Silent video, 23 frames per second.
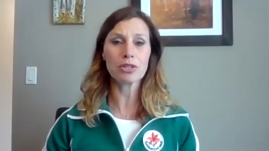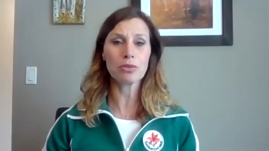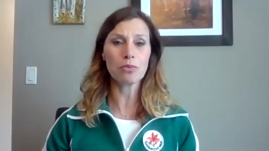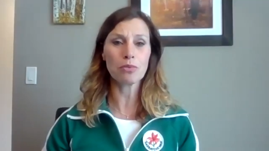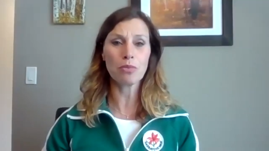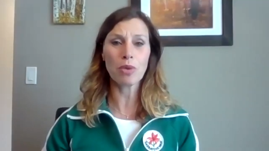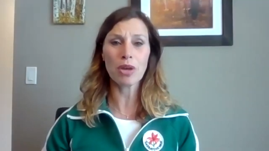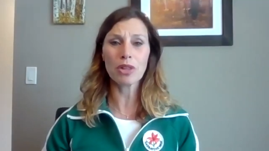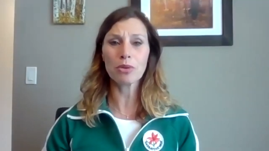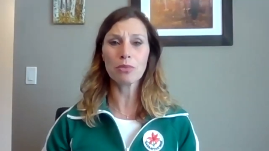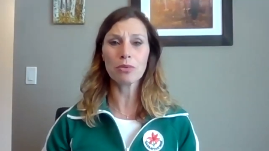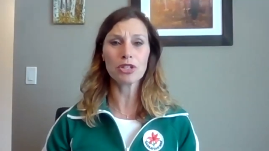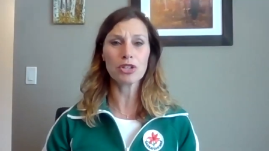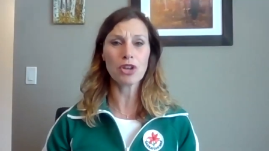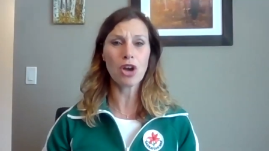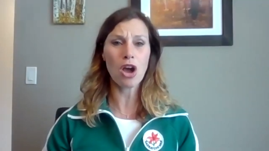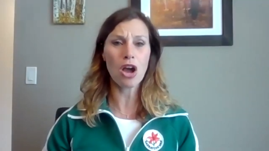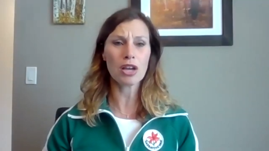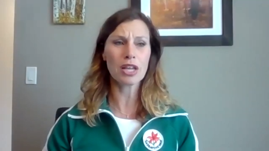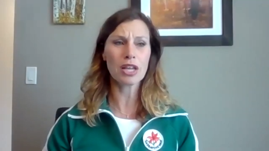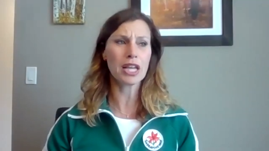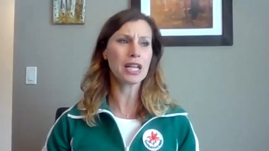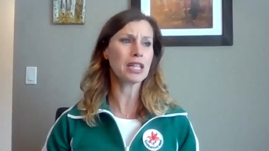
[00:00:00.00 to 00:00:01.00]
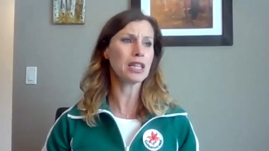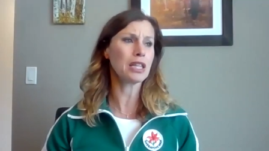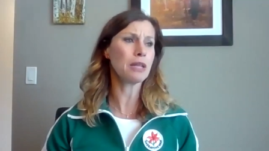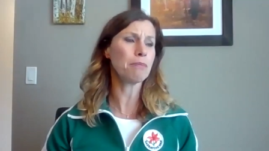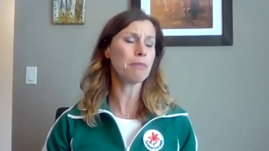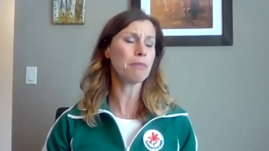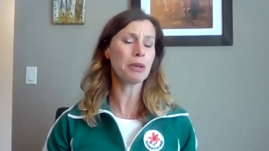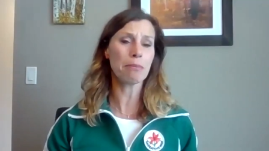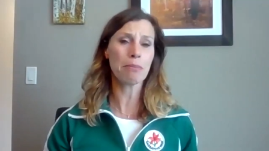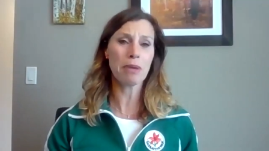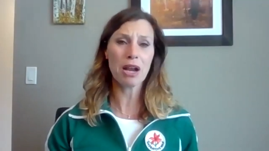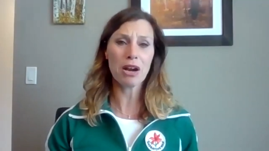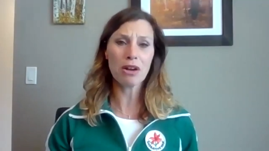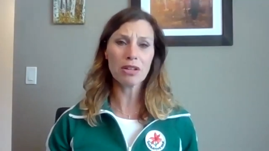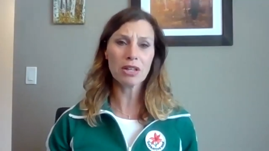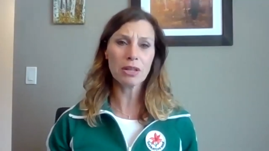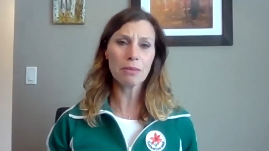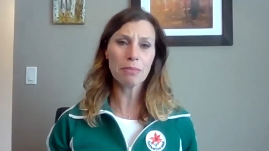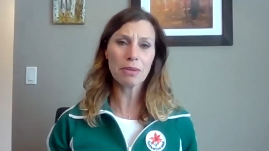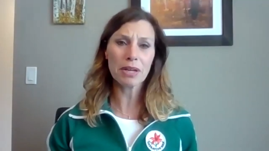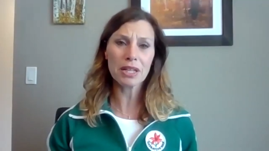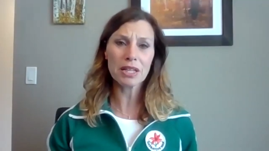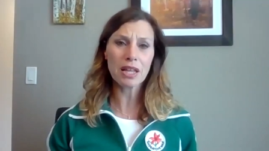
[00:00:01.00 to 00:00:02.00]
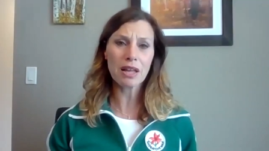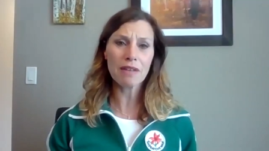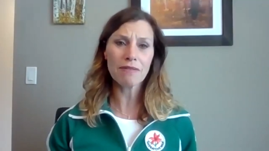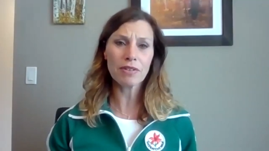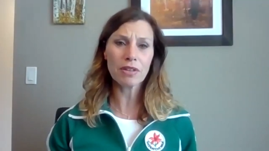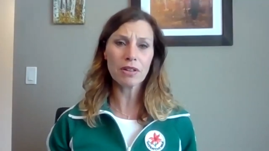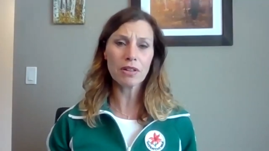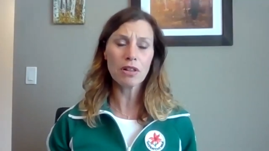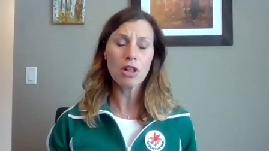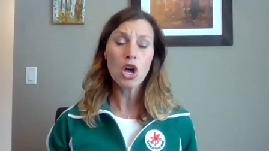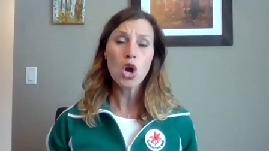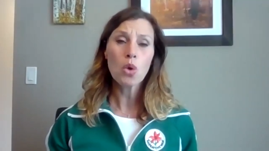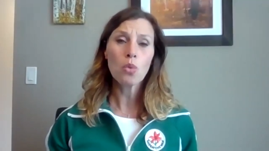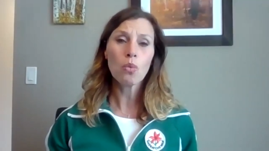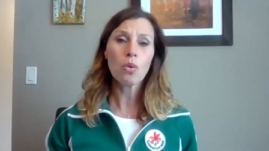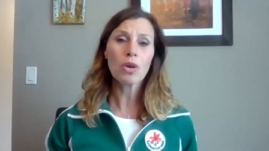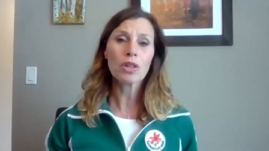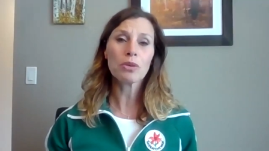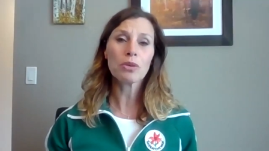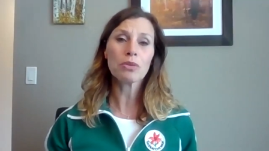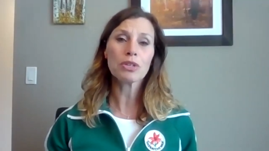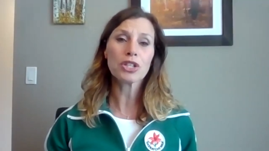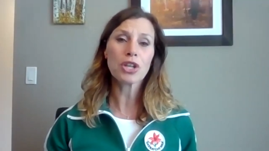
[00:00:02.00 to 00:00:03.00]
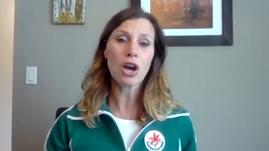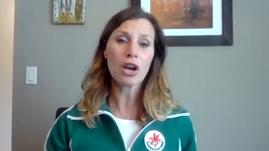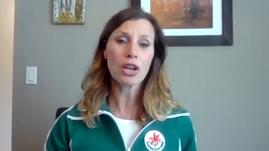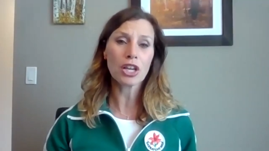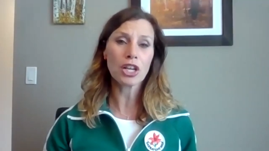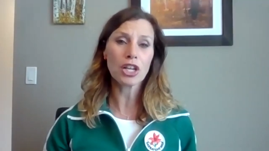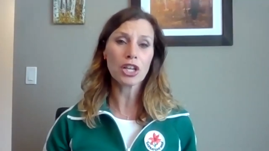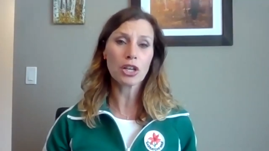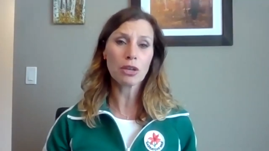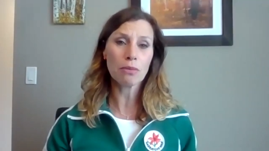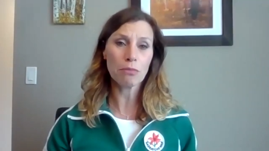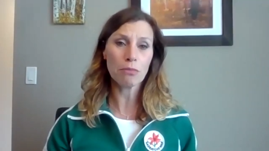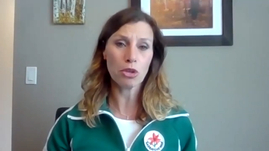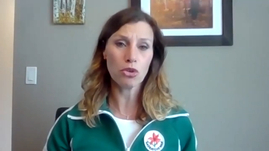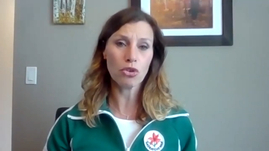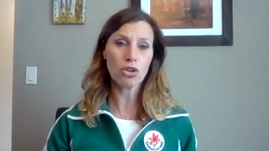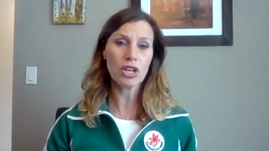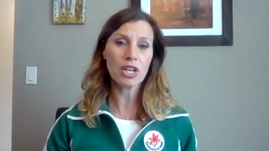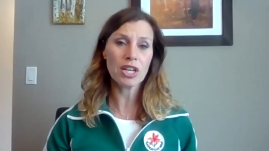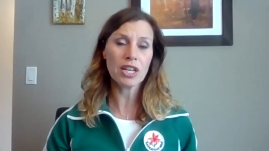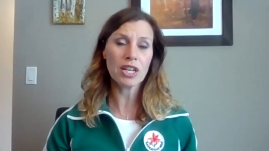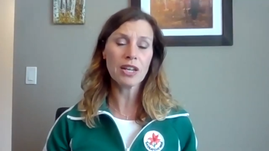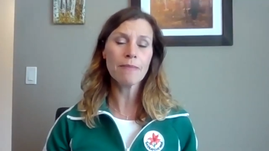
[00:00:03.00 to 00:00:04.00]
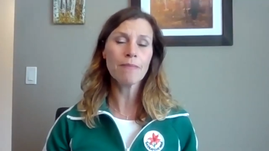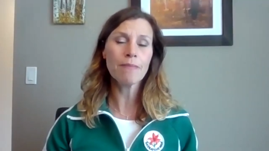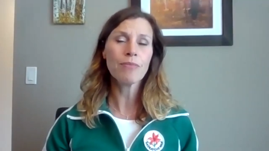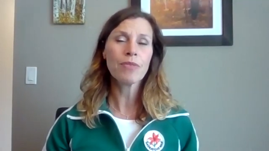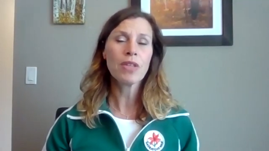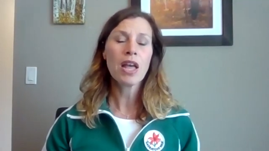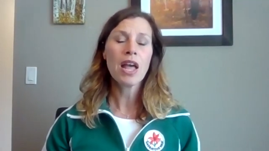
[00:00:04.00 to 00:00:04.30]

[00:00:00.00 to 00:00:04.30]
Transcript: whether we're talking Olympic, Paralympic level, whether we're talking community.